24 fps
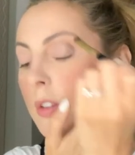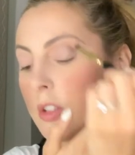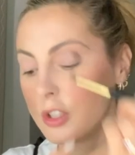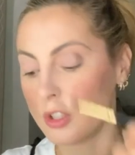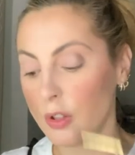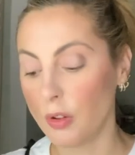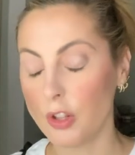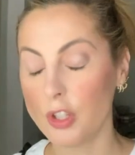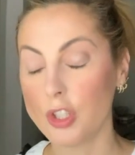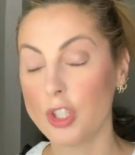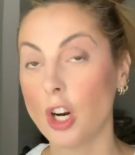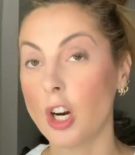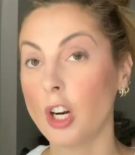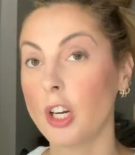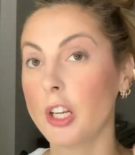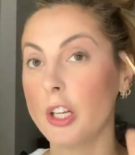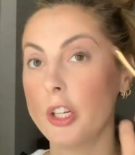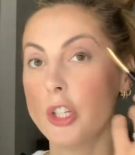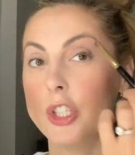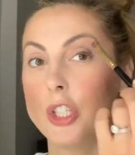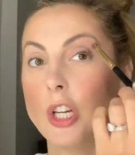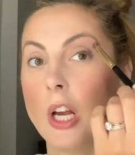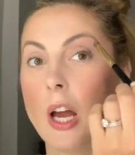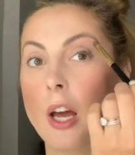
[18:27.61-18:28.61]
So the
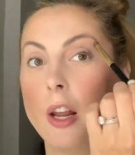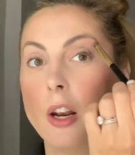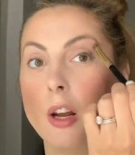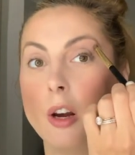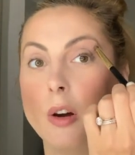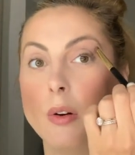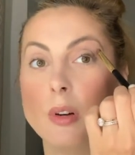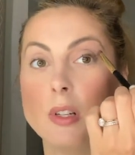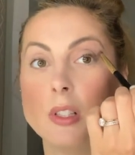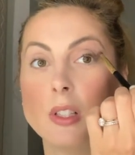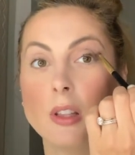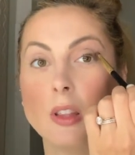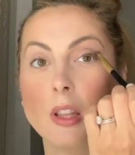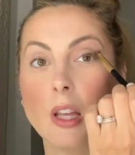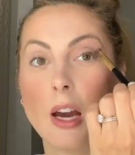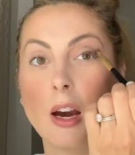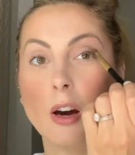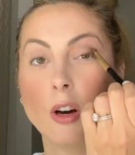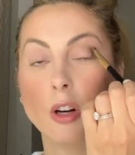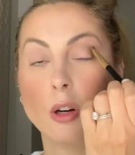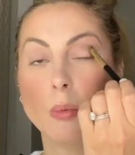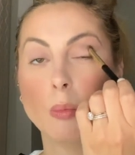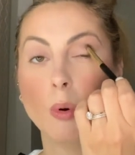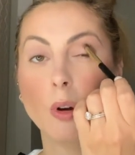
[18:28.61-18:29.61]
darkest shadow is at the
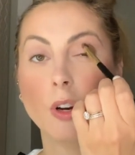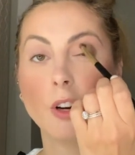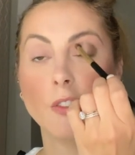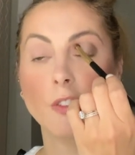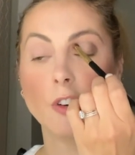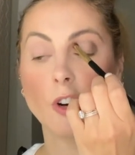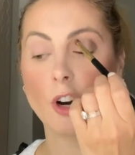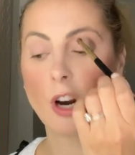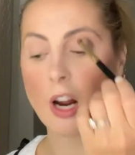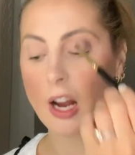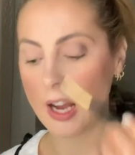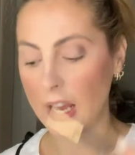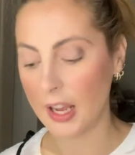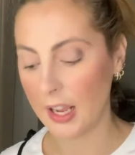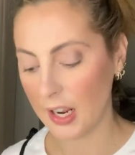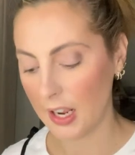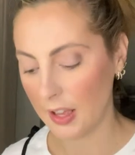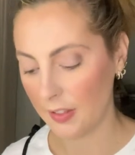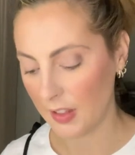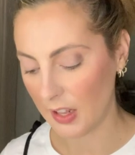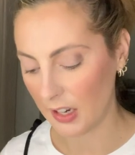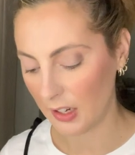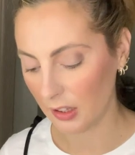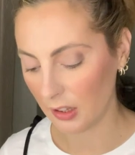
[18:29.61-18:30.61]
outer point of your eye
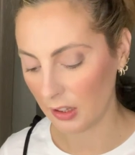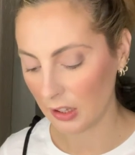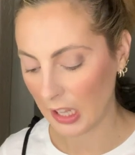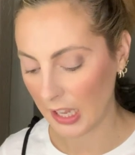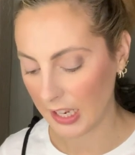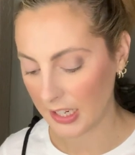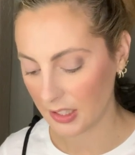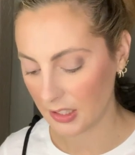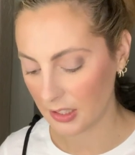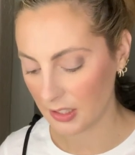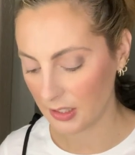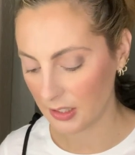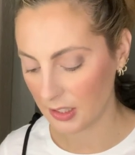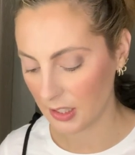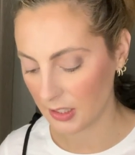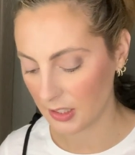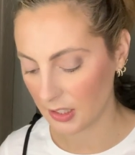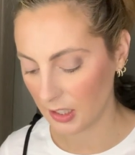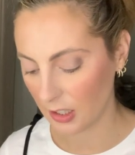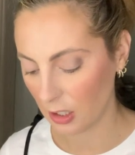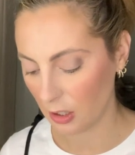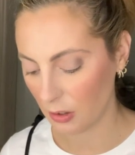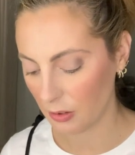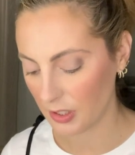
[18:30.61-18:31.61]
and then lightens
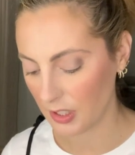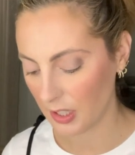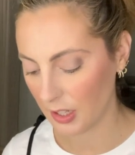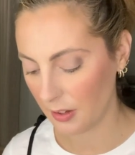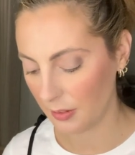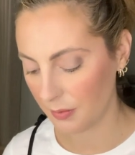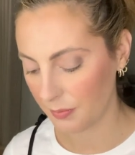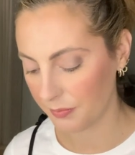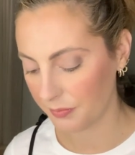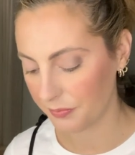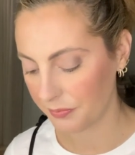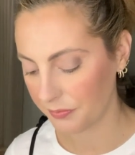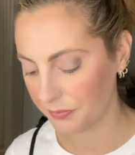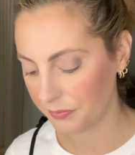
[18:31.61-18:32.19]
as it goes in.